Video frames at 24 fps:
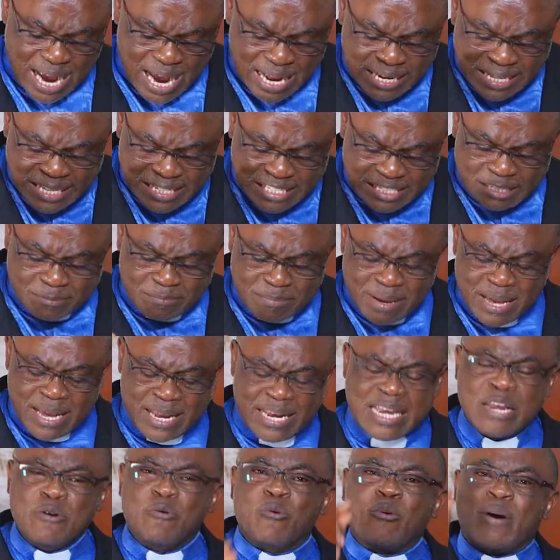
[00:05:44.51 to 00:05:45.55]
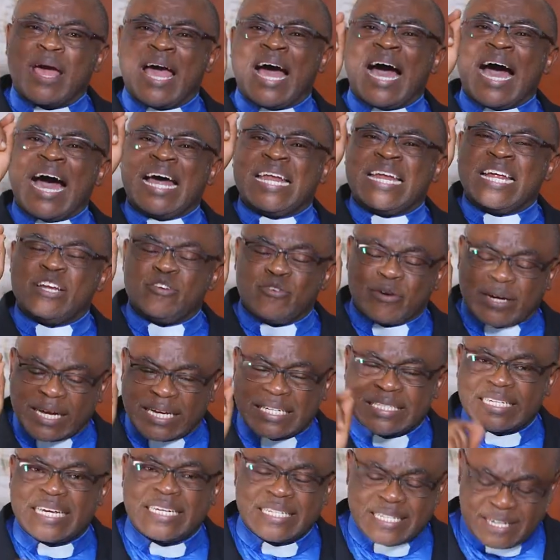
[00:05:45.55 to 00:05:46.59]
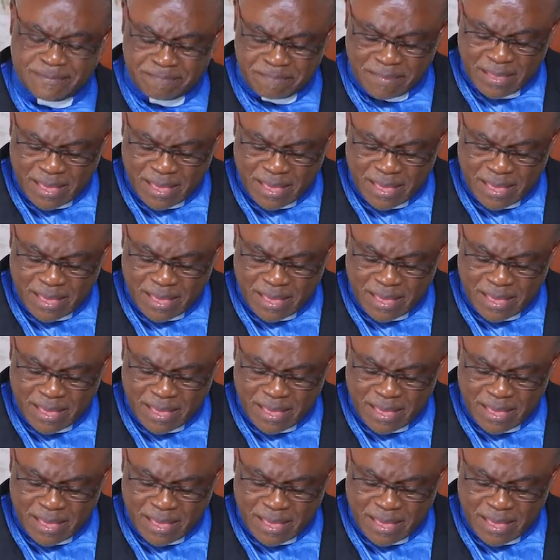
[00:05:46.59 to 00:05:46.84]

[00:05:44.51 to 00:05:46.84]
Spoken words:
And these men were uneducated